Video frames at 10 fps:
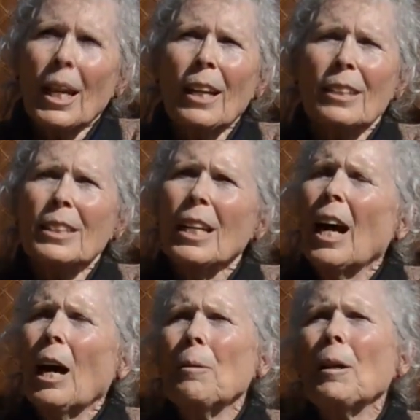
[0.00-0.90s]
Yes.
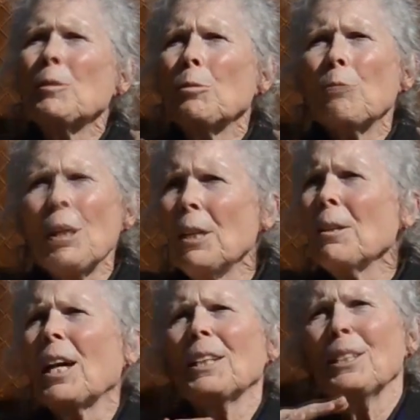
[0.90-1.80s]
It's
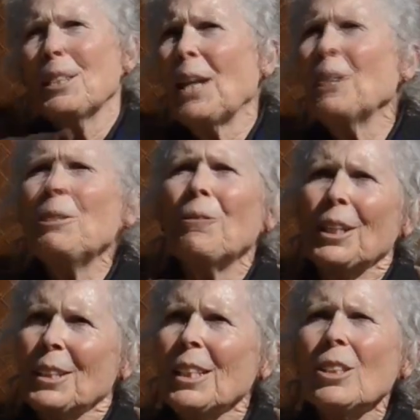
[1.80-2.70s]
real. I can tell you,
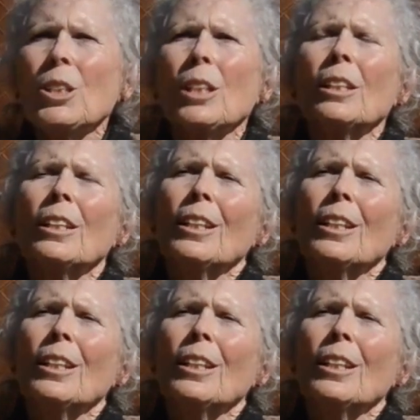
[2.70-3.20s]
I teach it.